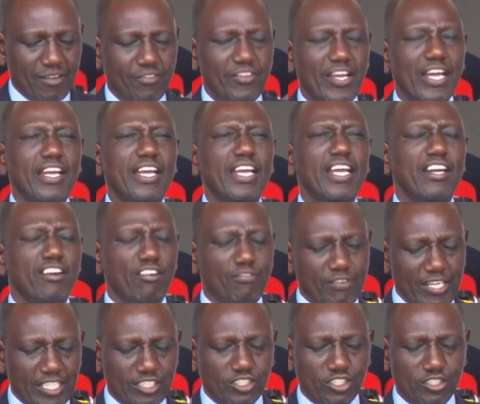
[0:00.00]
the
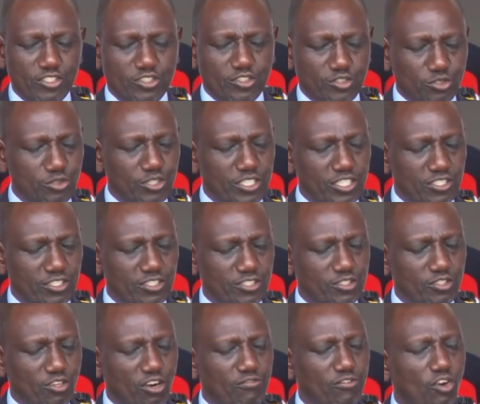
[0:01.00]
Innovation
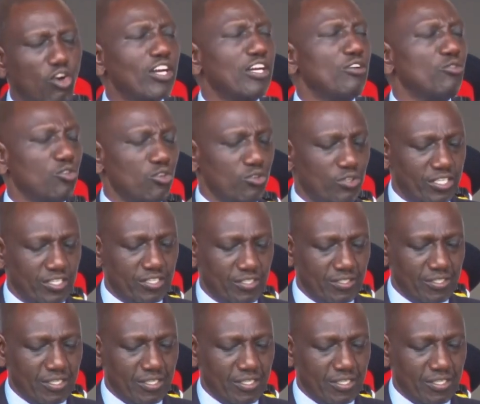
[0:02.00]
Studios of Hollywood